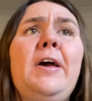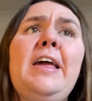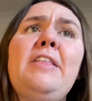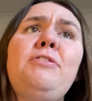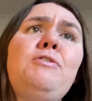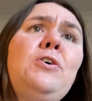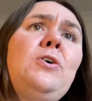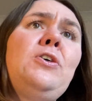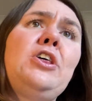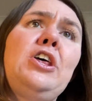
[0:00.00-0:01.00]
wind
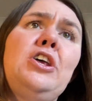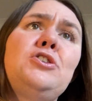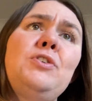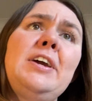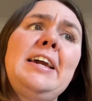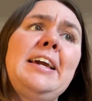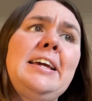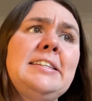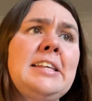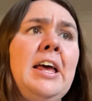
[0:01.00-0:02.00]
through the
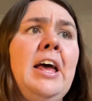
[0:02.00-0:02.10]
trees.